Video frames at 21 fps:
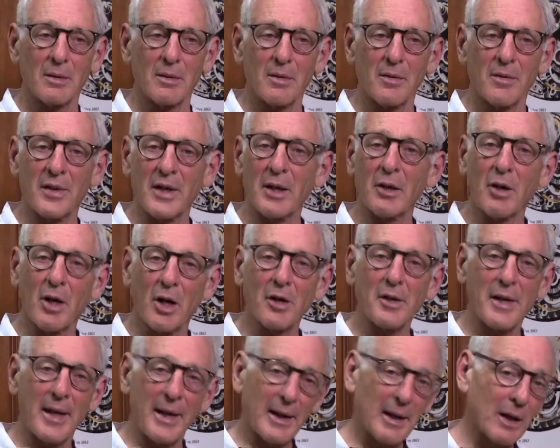There are
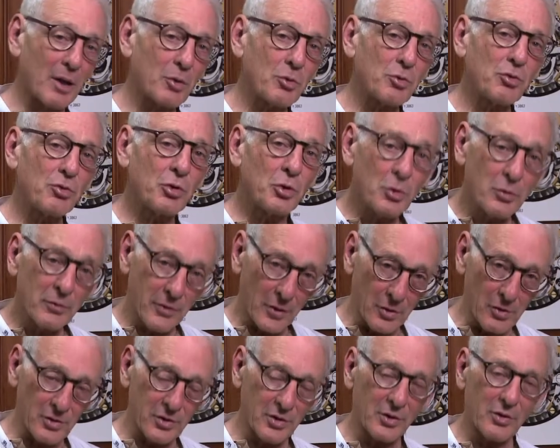now two
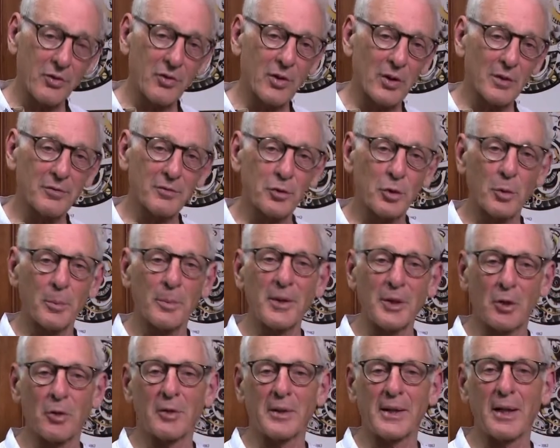versions of
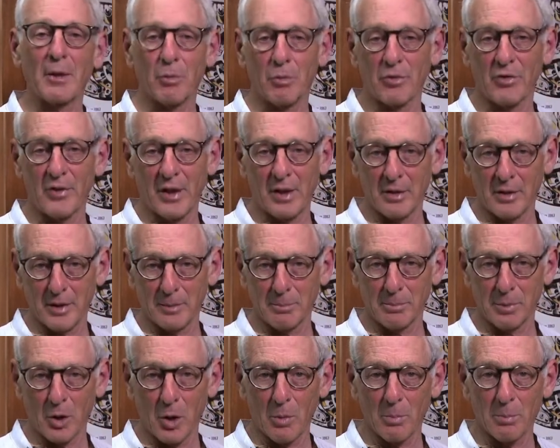Tourbillon Carrousel at
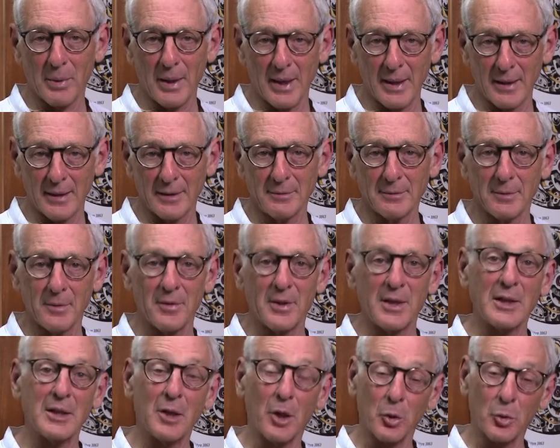Blancpain,
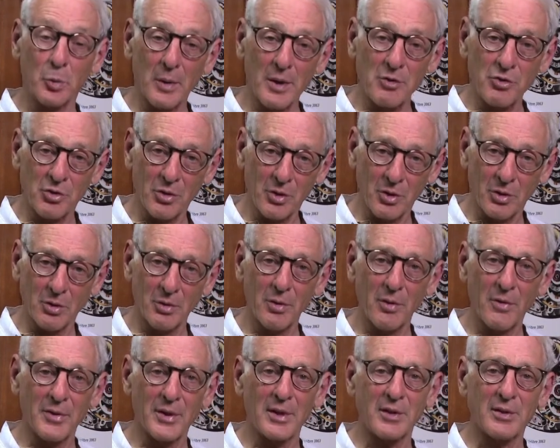the original
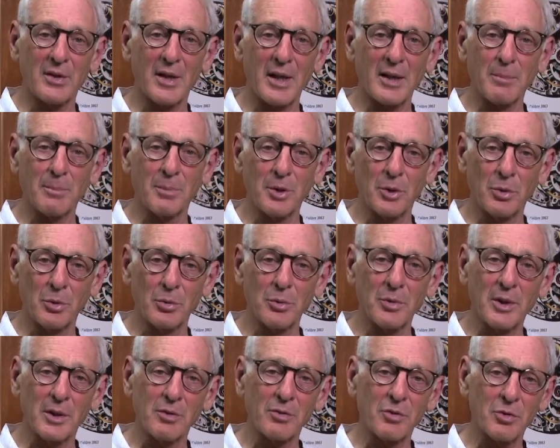that debuted
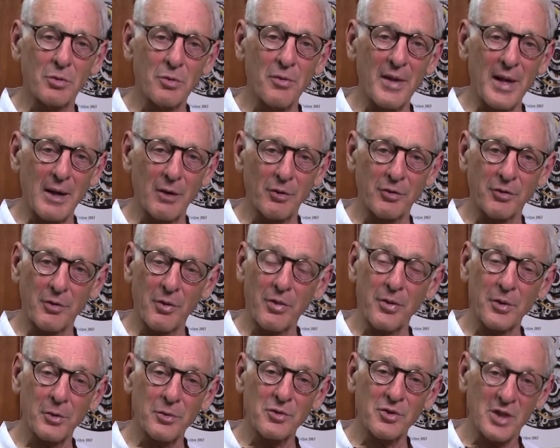in
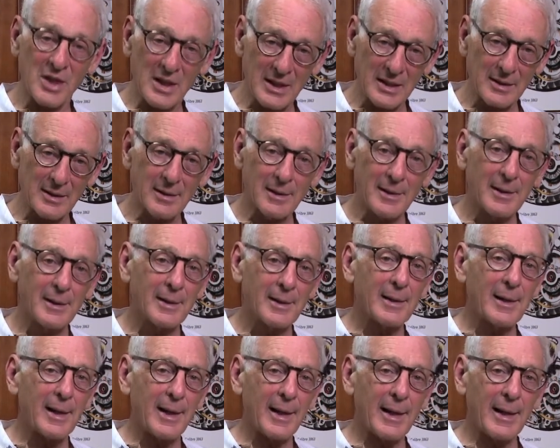2013,
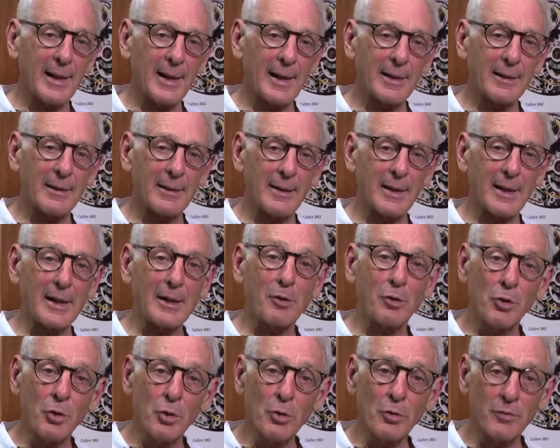and a
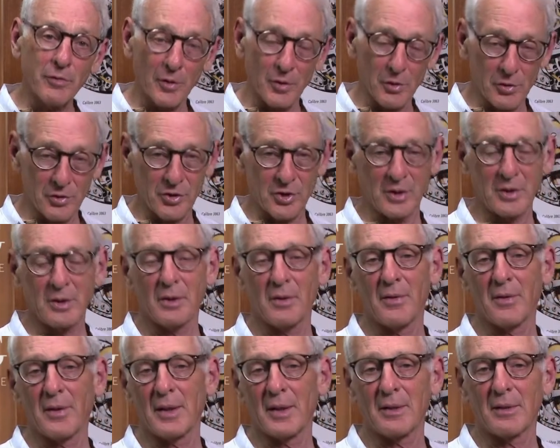new
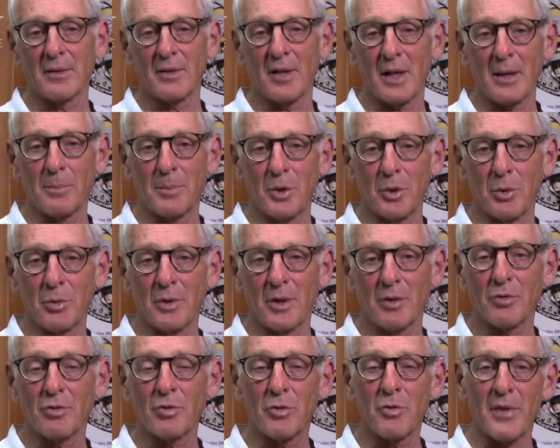version that debuted
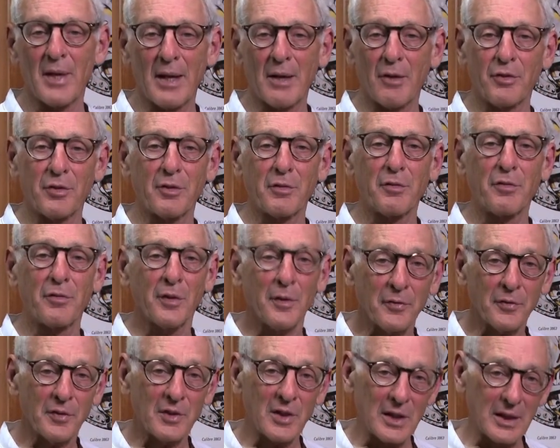in
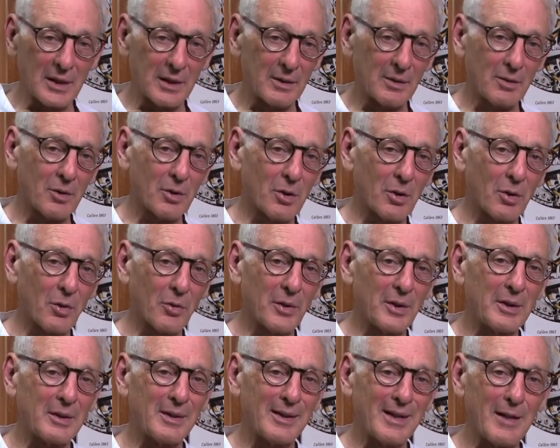2015 called
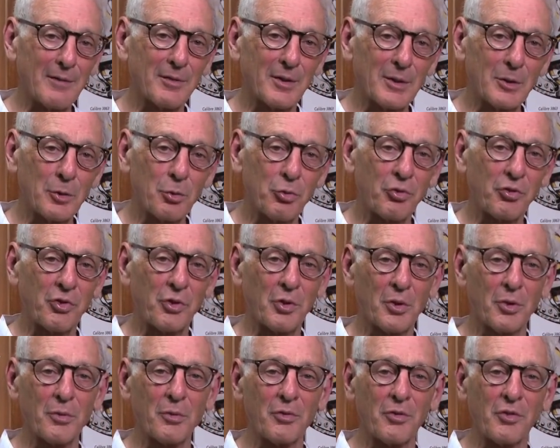the
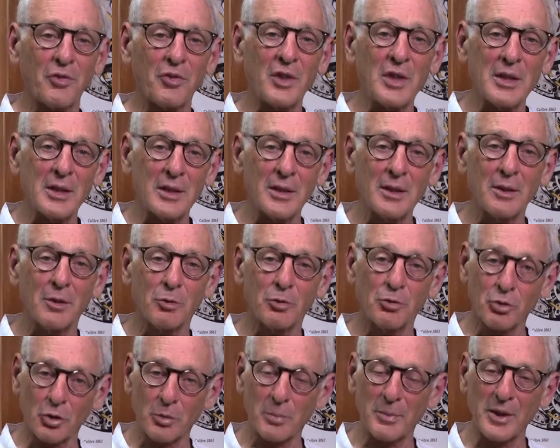L-evolution C
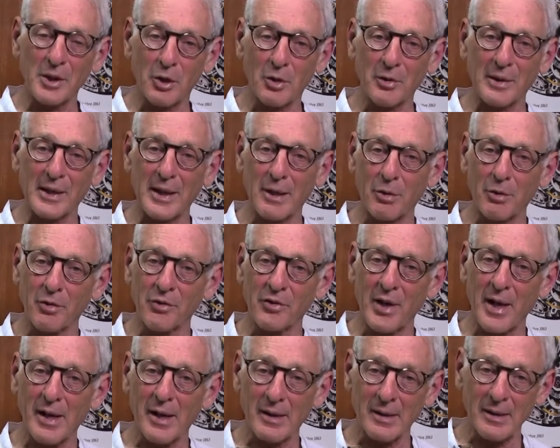Tourbillon
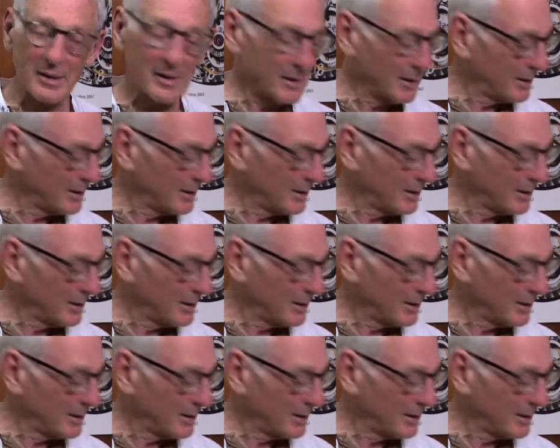Carrousel.